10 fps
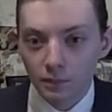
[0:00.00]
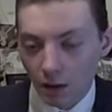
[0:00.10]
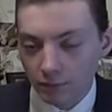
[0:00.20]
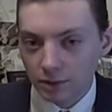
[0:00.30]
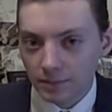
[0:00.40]

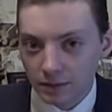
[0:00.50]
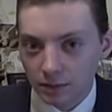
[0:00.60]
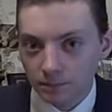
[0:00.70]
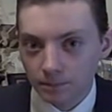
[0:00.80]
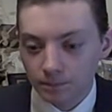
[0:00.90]
I recommend
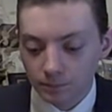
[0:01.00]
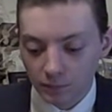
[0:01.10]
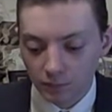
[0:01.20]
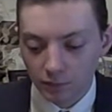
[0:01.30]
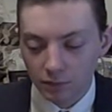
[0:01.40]
it.
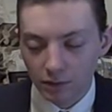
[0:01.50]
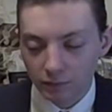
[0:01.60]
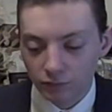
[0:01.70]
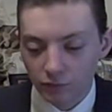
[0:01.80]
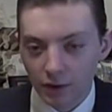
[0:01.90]
Go out
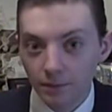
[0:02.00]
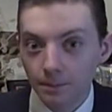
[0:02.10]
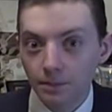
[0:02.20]
and try it.